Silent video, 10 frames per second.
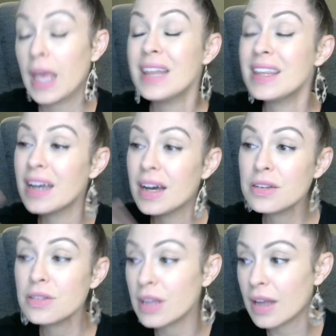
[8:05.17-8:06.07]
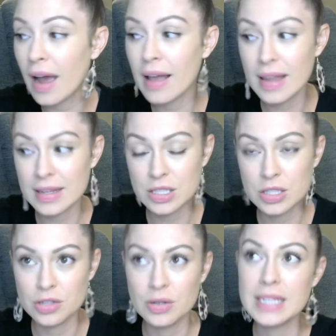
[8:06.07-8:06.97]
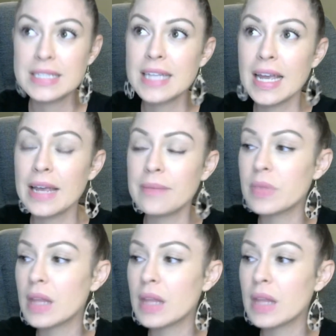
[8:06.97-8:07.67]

The other thing I like to do is say,